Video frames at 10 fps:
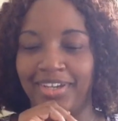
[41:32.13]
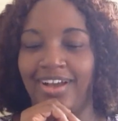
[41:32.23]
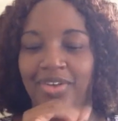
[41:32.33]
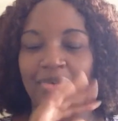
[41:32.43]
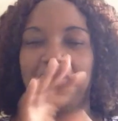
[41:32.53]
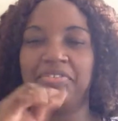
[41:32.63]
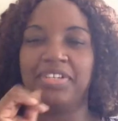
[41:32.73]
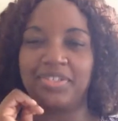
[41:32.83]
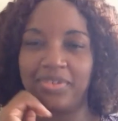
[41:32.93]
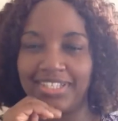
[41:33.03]
although the
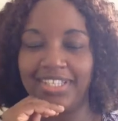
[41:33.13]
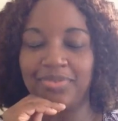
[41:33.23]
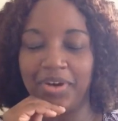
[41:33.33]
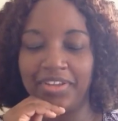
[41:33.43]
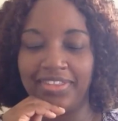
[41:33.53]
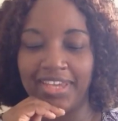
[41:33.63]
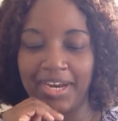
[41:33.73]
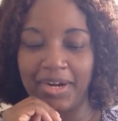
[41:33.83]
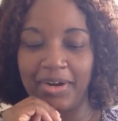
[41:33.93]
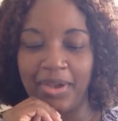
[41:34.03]
resources weren't
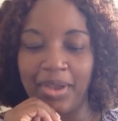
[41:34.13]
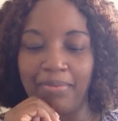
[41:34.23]
there,